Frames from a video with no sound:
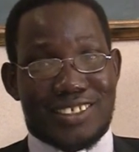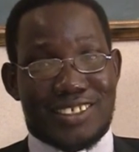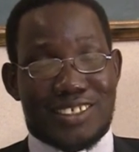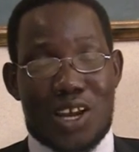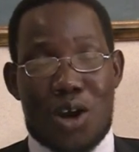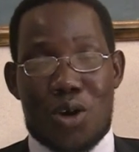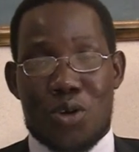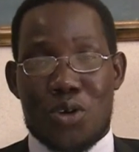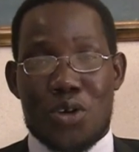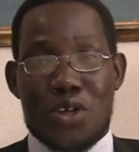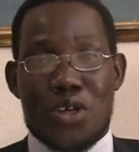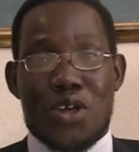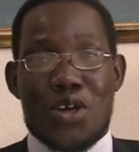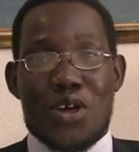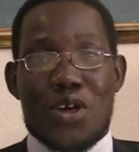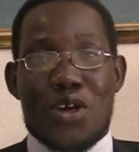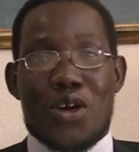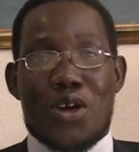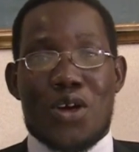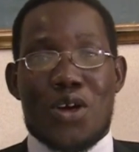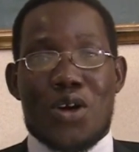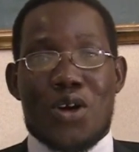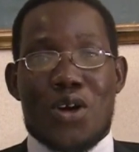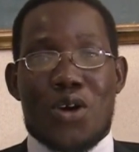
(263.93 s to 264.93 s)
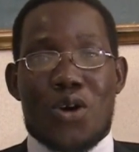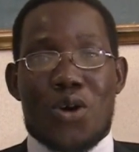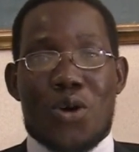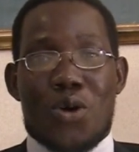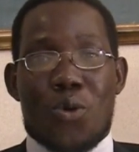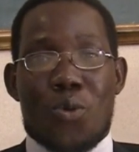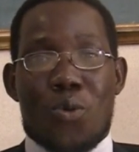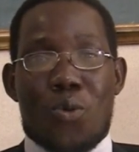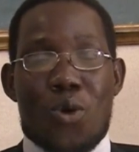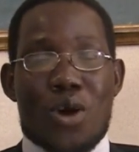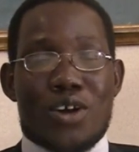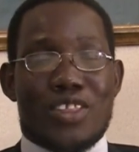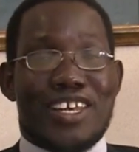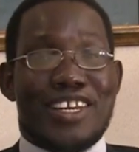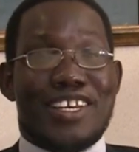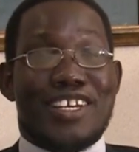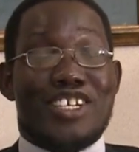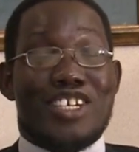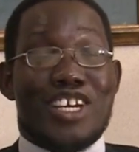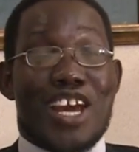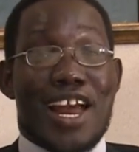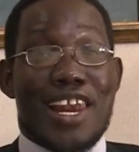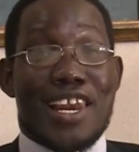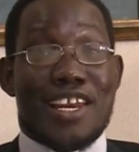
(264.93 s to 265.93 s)
Now, what are the
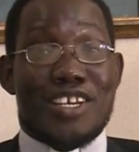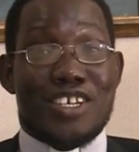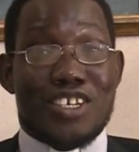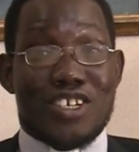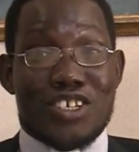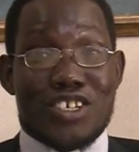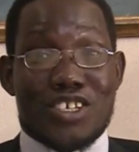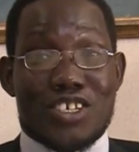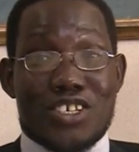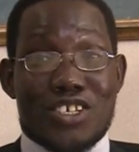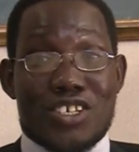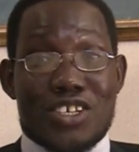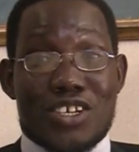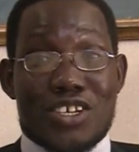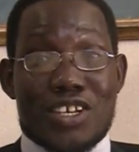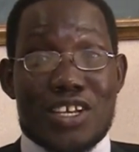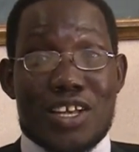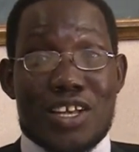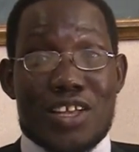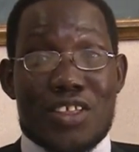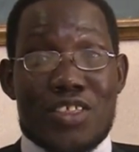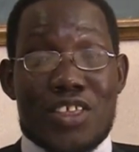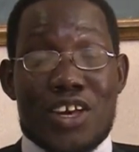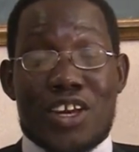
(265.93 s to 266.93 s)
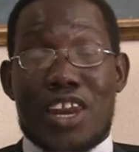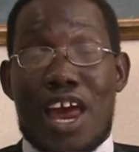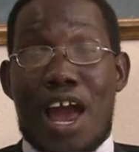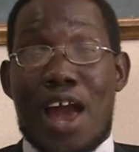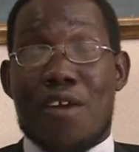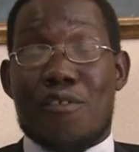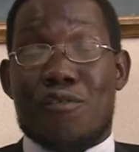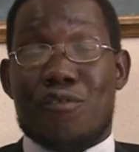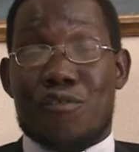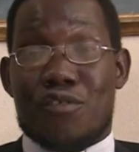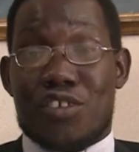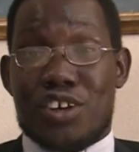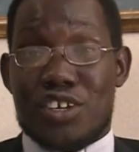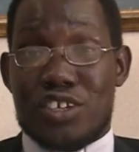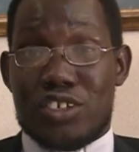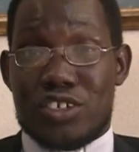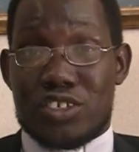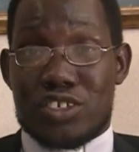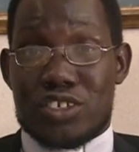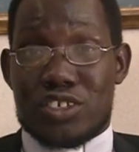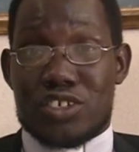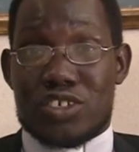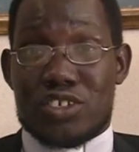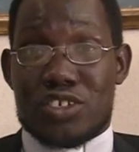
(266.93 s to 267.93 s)
challenges that I
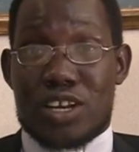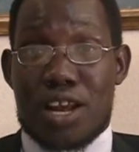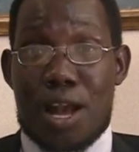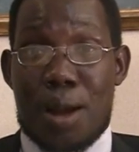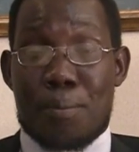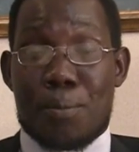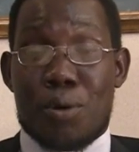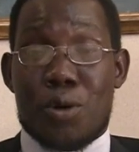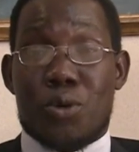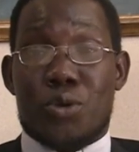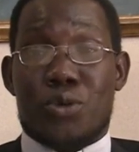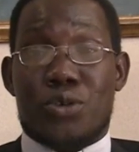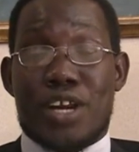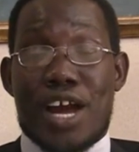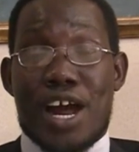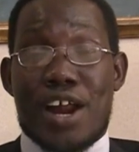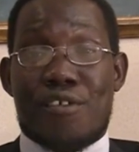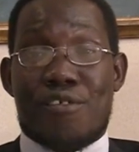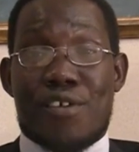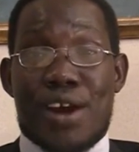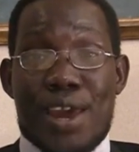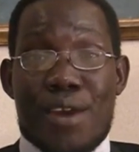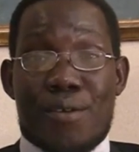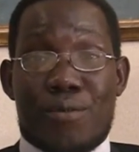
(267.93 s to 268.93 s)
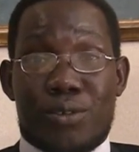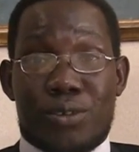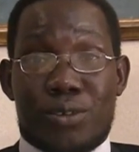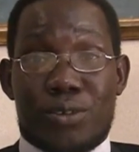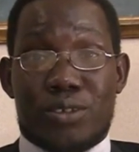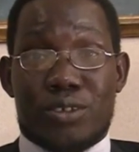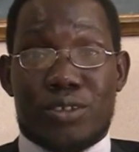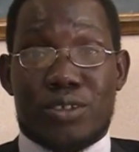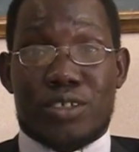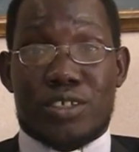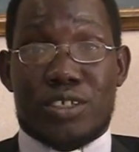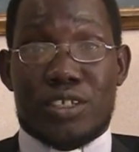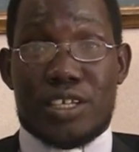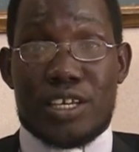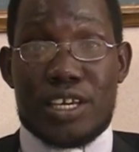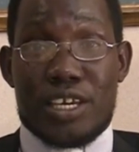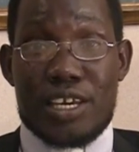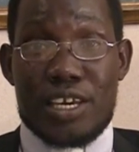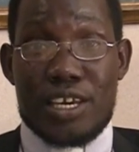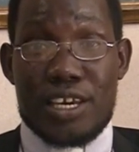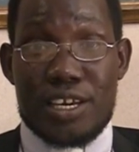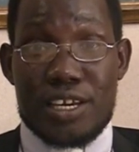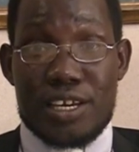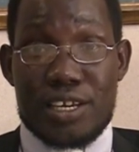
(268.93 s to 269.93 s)
faced upon arrival
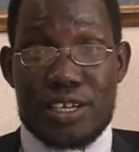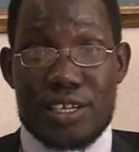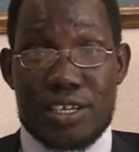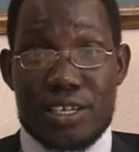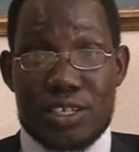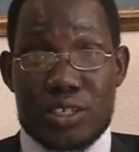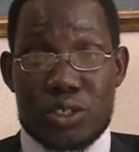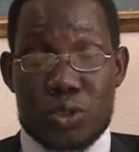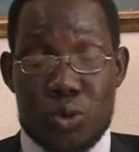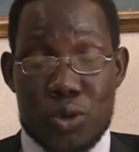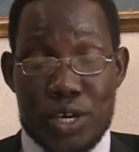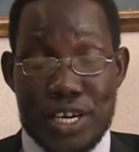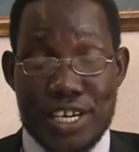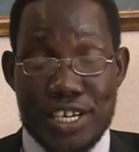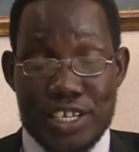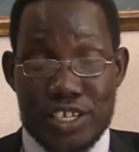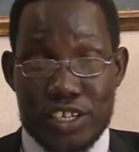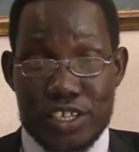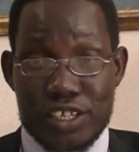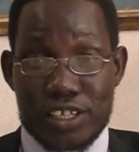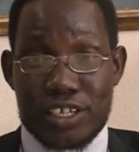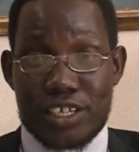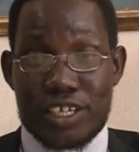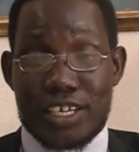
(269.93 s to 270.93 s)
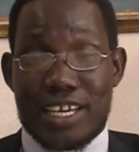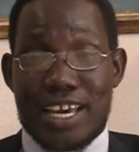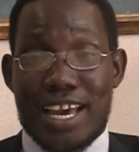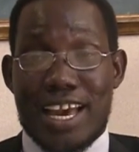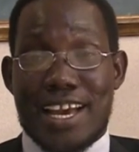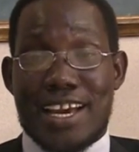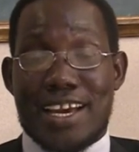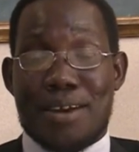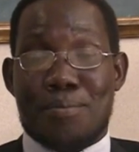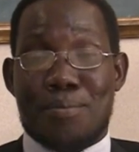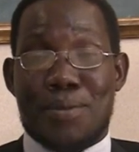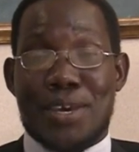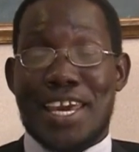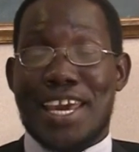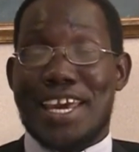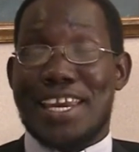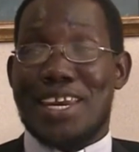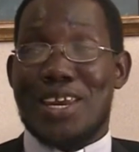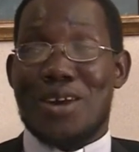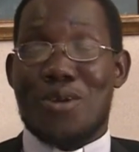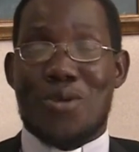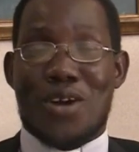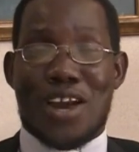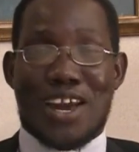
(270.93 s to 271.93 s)
to Italy being a
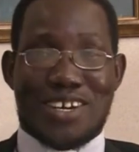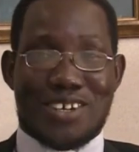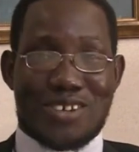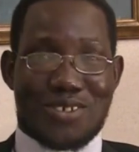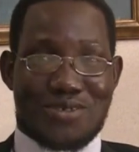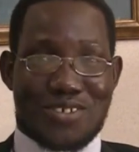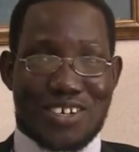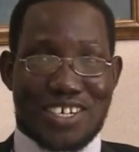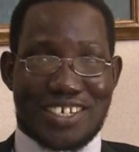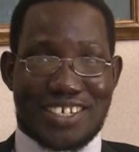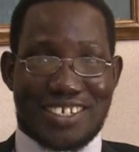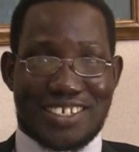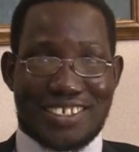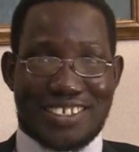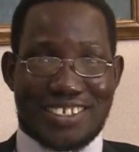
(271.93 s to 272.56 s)
new country.